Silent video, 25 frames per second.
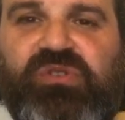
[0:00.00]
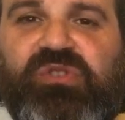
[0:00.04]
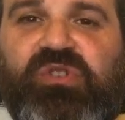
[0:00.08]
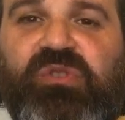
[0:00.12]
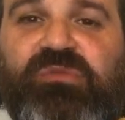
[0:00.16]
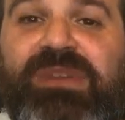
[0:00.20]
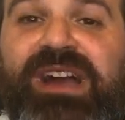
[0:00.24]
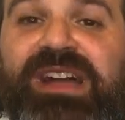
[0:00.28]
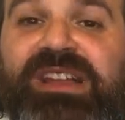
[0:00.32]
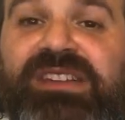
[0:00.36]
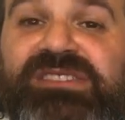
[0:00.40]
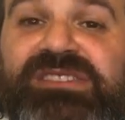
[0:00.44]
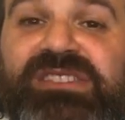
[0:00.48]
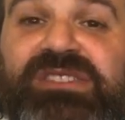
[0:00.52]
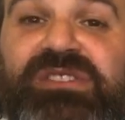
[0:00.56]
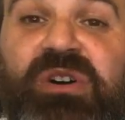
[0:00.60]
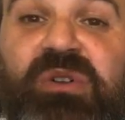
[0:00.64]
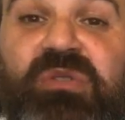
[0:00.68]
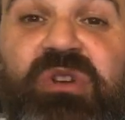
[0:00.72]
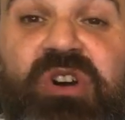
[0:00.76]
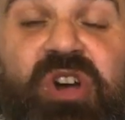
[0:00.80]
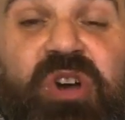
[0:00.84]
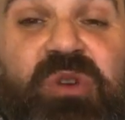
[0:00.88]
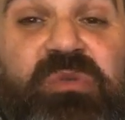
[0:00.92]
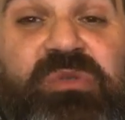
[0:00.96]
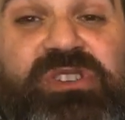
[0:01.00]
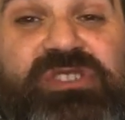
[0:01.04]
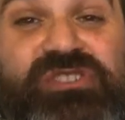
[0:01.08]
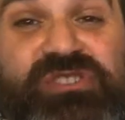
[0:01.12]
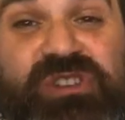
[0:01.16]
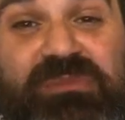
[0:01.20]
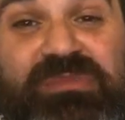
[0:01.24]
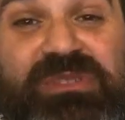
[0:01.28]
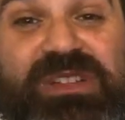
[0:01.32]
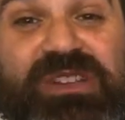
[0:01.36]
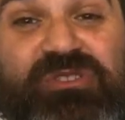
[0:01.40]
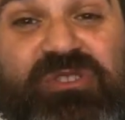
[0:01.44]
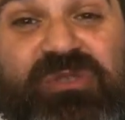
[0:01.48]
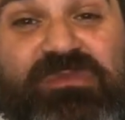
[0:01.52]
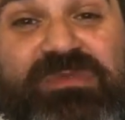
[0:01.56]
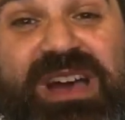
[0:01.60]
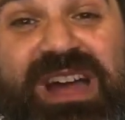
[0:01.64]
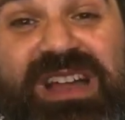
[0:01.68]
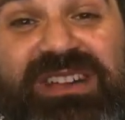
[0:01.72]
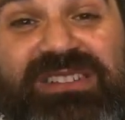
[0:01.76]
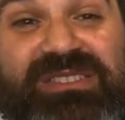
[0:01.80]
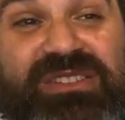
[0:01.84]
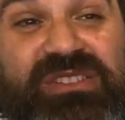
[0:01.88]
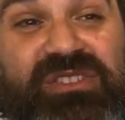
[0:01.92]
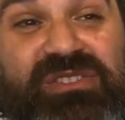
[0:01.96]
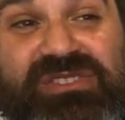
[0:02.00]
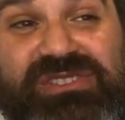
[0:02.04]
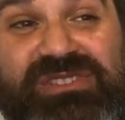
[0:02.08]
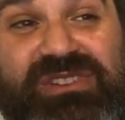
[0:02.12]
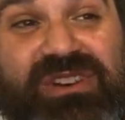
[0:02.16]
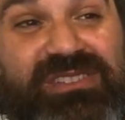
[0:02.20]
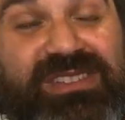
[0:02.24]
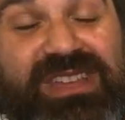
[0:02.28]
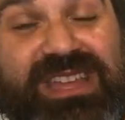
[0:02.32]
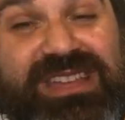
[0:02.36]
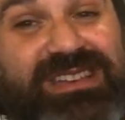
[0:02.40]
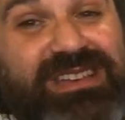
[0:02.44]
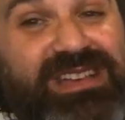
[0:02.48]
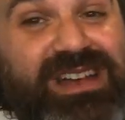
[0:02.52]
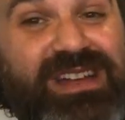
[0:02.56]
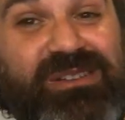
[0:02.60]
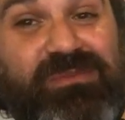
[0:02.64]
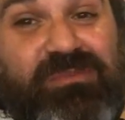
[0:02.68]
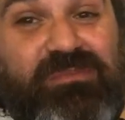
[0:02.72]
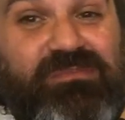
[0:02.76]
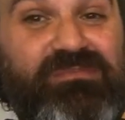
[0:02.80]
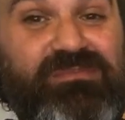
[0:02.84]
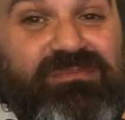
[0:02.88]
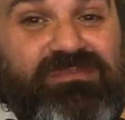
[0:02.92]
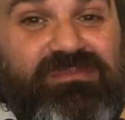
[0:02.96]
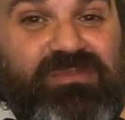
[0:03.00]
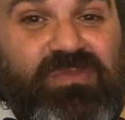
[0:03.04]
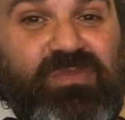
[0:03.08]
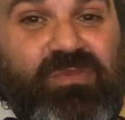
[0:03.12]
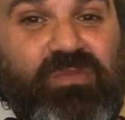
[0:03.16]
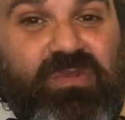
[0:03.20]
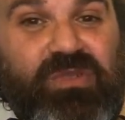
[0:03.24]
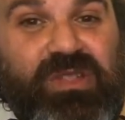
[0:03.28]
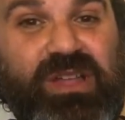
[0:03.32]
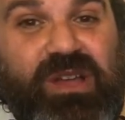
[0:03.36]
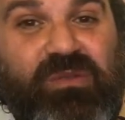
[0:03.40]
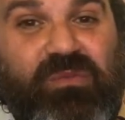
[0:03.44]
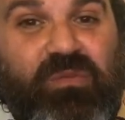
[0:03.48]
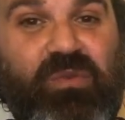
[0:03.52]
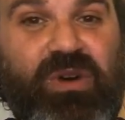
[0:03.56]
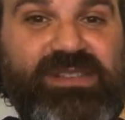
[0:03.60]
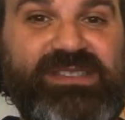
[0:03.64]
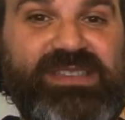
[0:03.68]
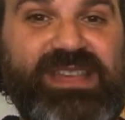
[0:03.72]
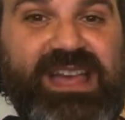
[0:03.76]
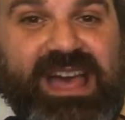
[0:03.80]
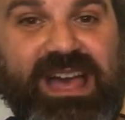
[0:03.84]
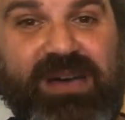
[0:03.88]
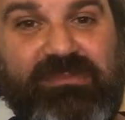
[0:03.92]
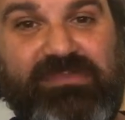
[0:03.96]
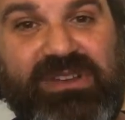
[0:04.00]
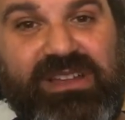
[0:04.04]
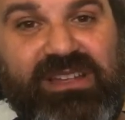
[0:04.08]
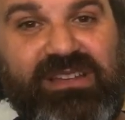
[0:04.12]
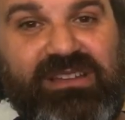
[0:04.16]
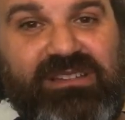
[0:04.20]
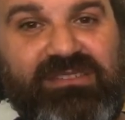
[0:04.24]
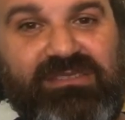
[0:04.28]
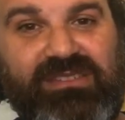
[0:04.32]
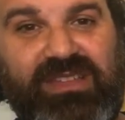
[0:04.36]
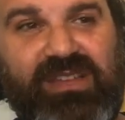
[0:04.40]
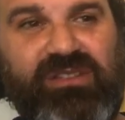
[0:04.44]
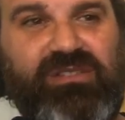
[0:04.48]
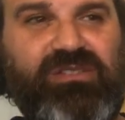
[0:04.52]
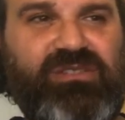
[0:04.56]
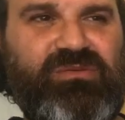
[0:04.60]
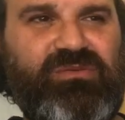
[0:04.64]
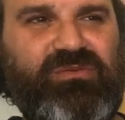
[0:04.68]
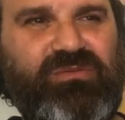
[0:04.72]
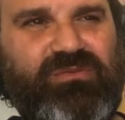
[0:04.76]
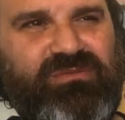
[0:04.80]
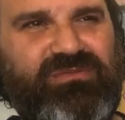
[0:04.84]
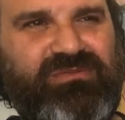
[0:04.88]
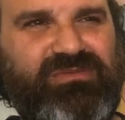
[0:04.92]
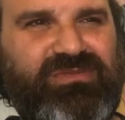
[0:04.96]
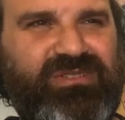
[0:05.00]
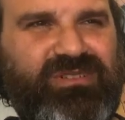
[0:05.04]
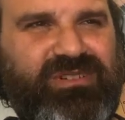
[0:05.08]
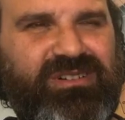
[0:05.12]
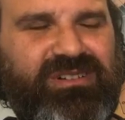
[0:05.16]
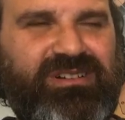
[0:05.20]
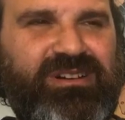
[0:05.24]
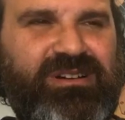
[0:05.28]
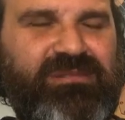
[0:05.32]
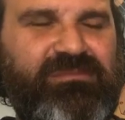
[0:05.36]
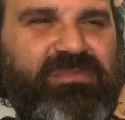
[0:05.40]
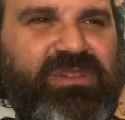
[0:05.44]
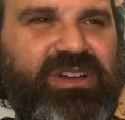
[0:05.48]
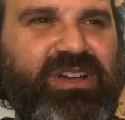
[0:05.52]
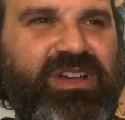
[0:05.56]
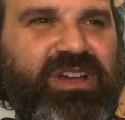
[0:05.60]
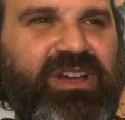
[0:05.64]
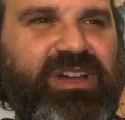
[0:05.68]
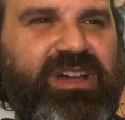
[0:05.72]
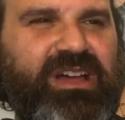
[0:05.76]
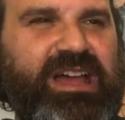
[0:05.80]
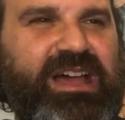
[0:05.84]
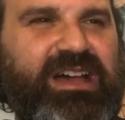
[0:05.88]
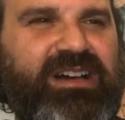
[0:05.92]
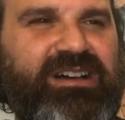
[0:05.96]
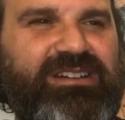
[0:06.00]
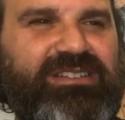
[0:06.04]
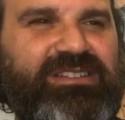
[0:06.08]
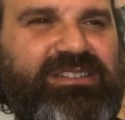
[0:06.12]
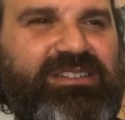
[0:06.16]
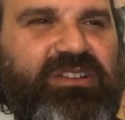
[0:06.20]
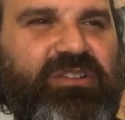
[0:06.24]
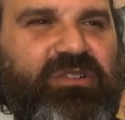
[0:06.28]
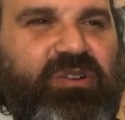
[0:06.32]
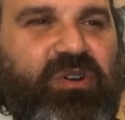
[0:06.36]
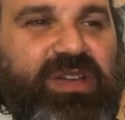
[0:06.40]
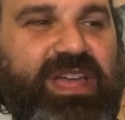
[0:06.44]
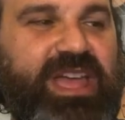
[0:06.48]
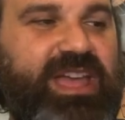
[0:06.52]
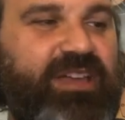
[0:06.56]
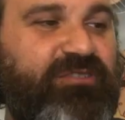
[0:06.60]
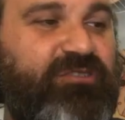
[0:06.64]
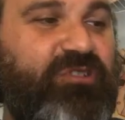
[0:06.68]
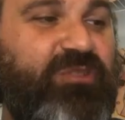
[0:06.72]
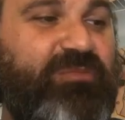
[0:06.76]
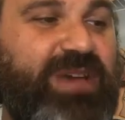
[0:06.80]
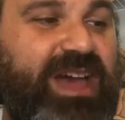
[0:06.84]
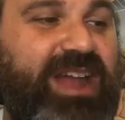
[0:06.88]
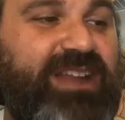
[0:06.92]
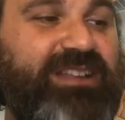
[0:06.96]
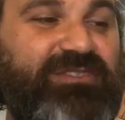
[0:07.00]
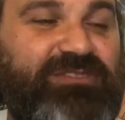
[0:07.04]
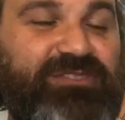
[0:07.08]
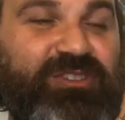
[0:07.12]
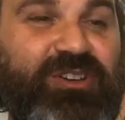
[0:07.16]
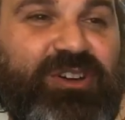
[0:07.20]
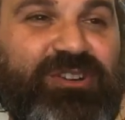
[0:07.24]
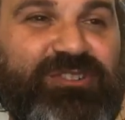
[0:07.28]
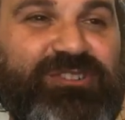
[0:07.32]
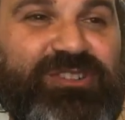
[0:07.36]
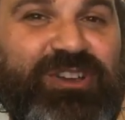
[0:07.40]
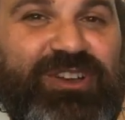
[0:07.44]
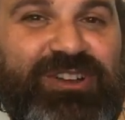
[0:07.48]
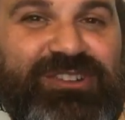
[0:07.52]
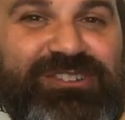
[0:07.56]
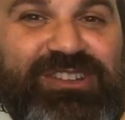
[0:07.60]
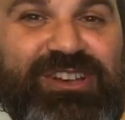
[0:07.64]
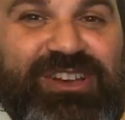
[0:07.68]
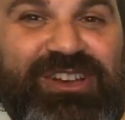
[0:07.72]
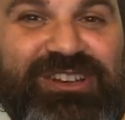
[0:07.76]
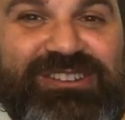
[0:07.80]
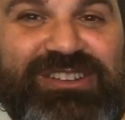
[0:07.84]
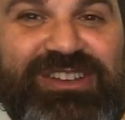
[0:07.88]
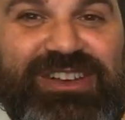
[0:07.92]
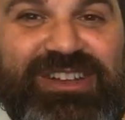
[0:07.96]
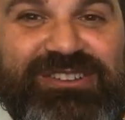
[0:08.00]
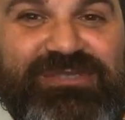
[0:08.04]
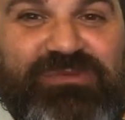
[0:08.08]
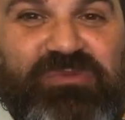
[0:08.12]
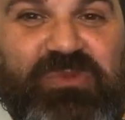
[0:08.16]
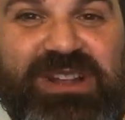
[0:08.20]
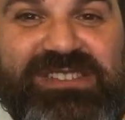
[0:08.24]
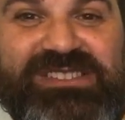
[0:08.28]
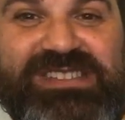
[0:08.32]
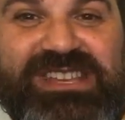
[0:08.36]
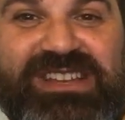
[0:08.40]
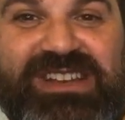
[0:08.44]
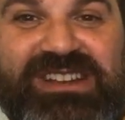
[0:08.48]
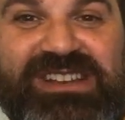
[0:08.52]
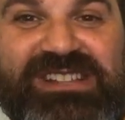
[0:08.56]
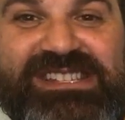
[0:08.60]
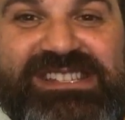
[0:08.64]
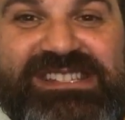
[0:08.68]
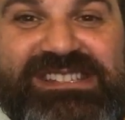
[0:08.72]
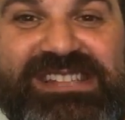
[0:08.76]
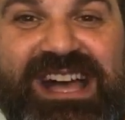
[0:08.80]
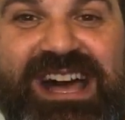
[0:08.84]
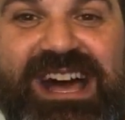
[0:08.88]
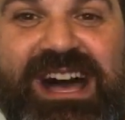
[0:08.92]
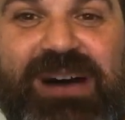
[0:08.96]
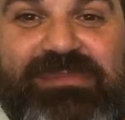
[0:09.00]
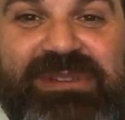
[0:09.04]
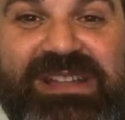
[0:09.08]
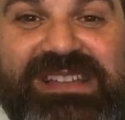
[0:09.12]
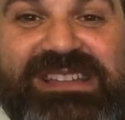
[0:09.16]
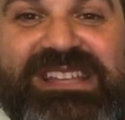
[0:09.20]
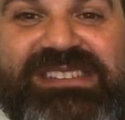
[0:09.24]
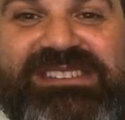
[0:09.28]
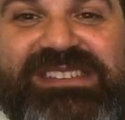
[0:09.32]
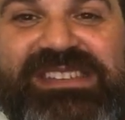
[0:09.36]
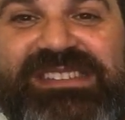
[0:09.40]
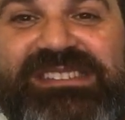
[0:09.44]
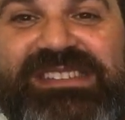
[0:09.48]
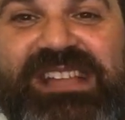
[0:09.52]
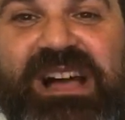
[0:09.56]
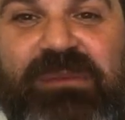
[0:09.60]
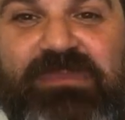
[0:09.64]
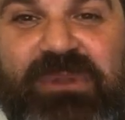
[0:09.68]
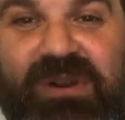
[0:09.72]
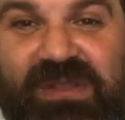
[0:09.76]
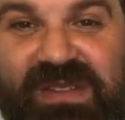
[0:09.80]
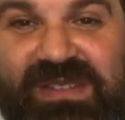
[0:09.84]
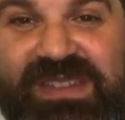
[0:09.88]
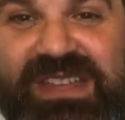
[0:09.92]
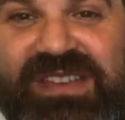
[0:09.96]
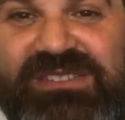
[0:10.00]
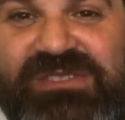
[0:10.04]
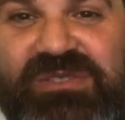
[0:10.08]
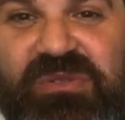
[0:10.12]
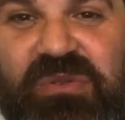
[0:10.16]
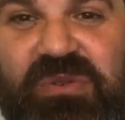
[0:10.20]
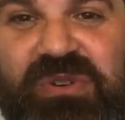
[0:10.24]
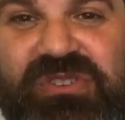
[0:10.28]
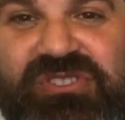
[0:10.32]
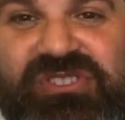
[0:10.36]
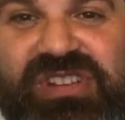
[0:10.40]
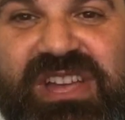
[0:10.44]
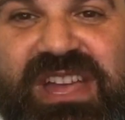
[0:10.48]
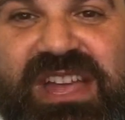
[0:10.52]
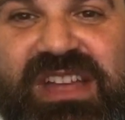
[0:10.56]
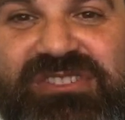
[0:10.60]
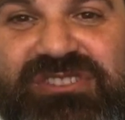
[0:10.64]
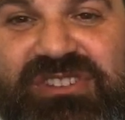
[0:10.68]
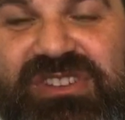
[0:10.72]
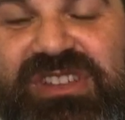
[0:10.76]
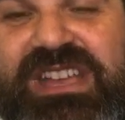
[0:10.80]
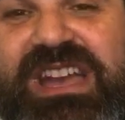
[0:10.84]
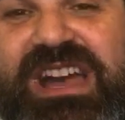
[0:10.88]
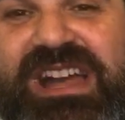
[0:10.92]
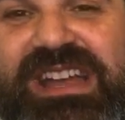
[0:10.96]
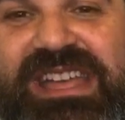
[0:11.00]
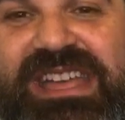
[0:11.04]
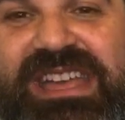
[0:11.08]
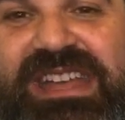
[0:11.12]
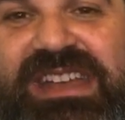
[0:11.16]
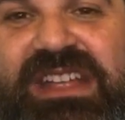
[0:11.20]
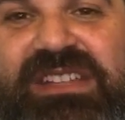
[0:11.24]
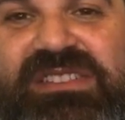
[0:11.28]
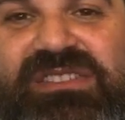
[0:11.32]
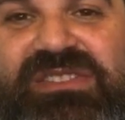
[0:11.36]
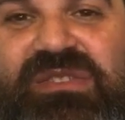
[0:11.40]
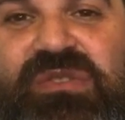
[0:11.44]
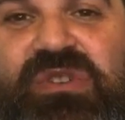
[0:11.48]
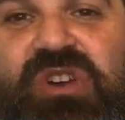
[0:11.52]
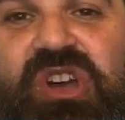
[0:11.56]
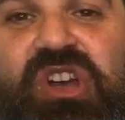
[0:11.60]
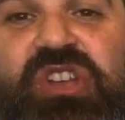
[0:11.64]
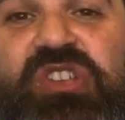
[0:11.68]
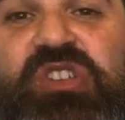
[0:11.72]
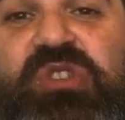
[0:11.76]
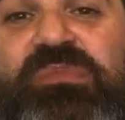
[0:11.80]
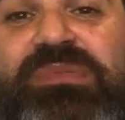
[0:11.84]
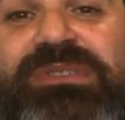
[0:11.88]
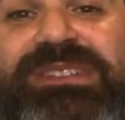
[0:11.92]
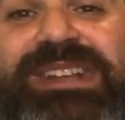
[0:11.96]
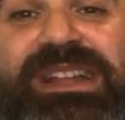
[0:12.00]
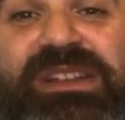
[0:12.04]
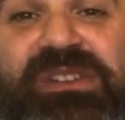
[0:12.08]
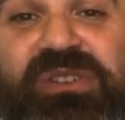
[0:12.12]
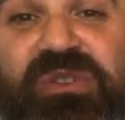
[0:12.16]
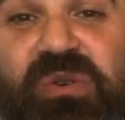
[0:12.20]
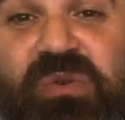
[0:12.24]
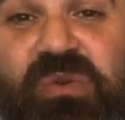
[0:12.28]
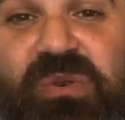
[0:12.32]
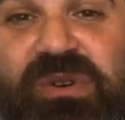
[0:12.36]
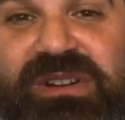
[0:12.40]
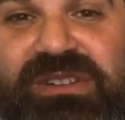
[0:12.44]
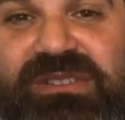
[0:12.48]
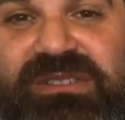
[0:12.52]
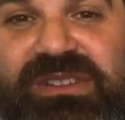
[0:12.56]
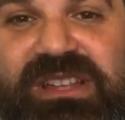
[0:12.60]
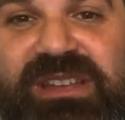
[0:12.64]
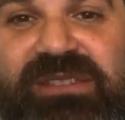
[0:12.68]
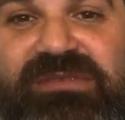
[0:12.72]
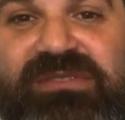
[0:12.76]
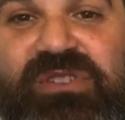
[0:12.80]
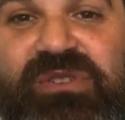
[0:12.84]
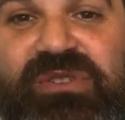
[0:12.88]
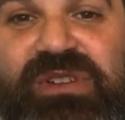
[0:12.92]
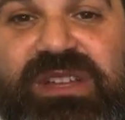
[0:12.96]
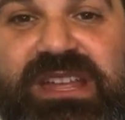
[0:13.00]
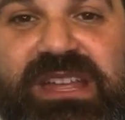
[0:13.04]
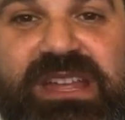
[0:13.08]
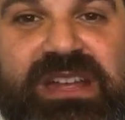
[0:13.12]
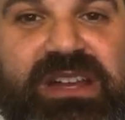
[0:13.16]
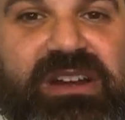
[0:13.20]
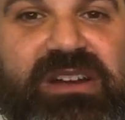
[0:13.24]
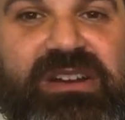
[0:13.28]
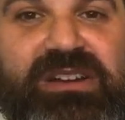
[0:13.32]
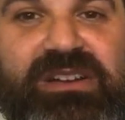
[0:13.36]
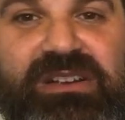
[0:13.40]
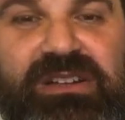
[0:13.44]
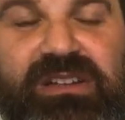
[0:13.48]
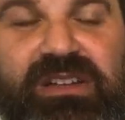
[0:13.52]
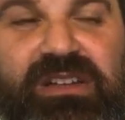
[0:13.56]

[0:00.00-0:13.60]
Chromatics, you know, when you start playing chromatically, you start like kind of like what's happening like um uh, okay chromatic when's it gonna stop it needs to stop on the next chord change and you gotta hit it so you plan accordingly if you're here